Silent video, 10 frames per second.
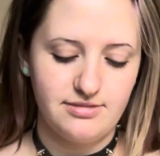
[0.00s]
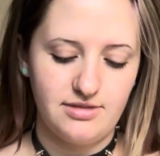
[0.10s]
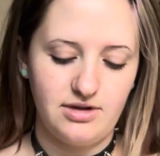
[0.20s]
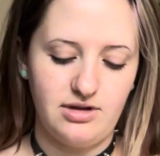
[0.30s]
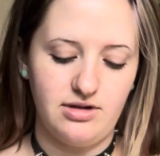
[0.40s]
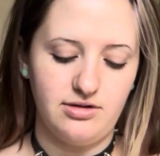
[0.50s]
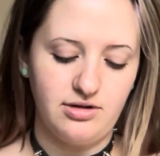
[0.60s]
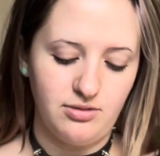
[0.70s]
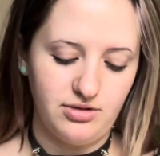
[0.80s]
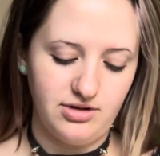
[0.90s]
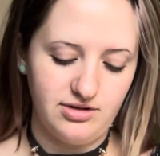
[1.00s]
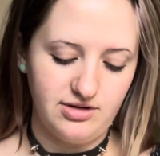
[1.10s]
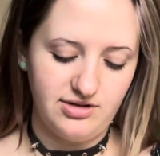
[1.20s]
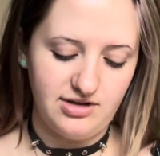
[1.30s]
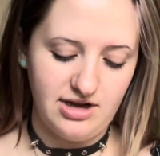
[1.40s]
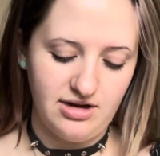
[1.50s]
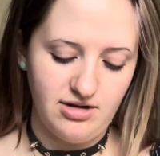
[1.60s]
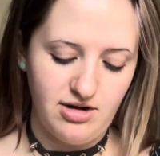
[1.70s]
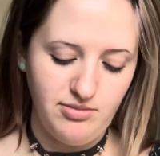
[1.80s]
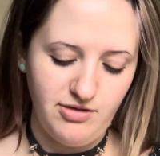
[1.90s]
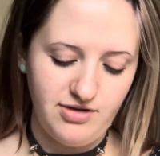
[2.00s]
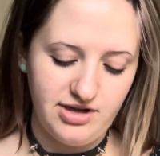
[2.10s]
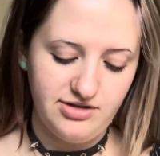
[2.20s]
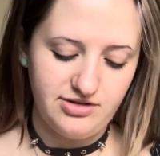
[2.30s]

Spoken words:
because I want this to stay on my face.